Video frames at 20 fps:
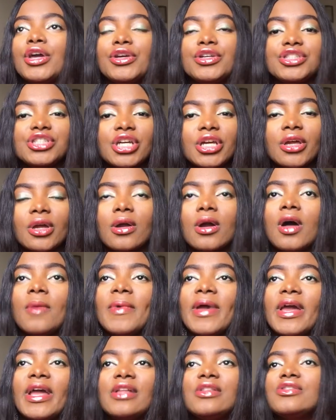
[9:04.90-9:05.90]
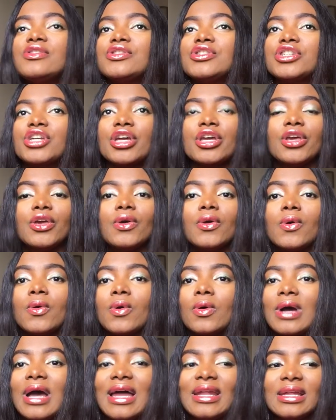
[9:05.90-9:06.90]
you check your comments, you check
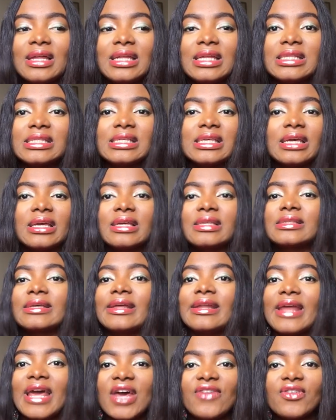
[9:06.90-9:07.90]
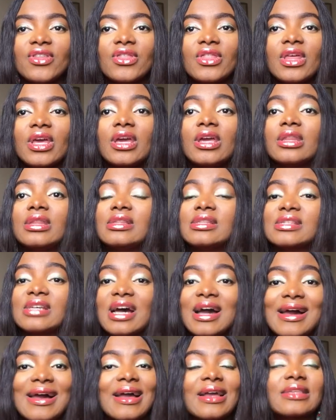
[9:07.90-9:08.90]
your analytics and everything,
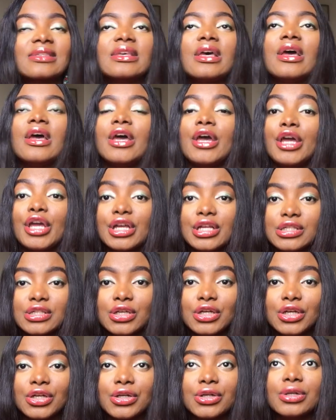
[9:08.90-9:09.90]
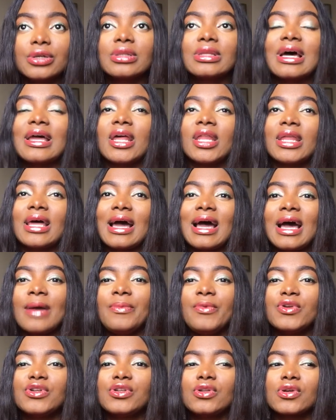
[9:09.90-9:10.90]
tags. It's good. Another
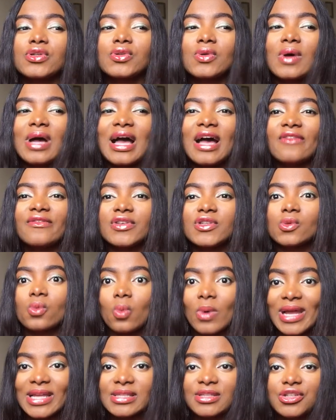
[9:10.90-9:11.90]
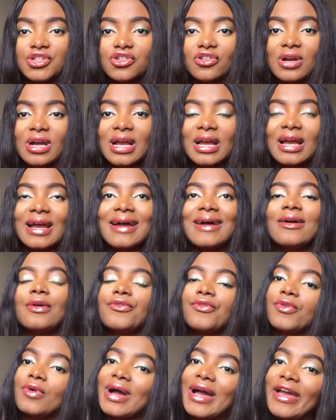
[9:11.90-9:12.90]
app you should also have is YT Tracker
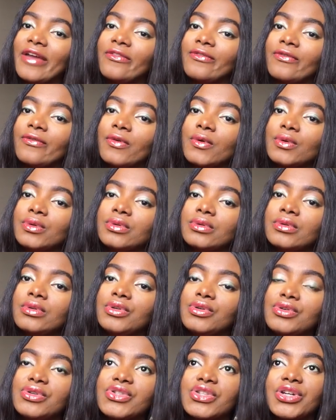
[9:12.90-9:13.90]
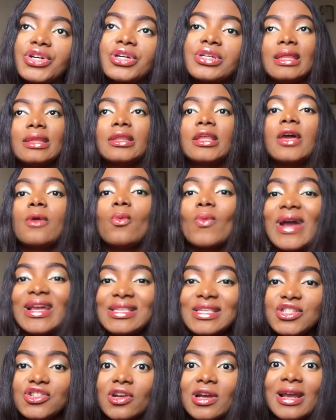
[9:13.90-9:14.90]
for iPhone users. Then
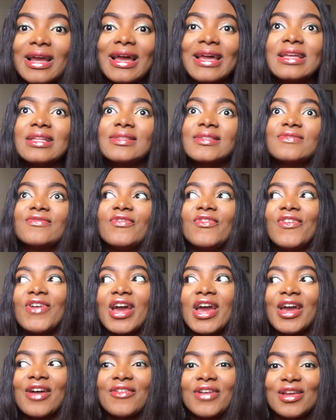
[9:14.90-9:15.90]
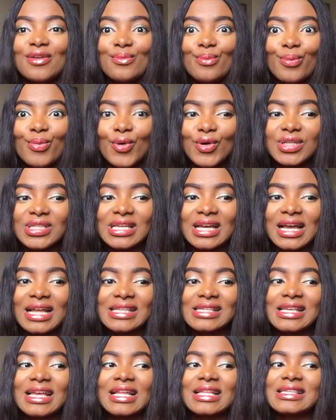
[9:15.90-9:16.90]
YT Tracker, it's very
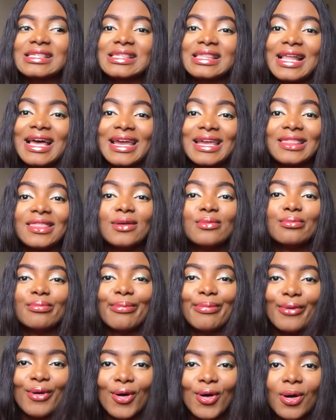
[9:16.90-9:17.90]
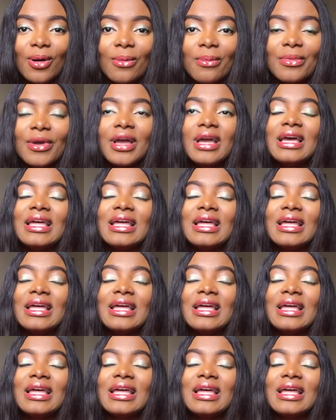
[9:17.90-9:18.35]
important. It's like the bomb.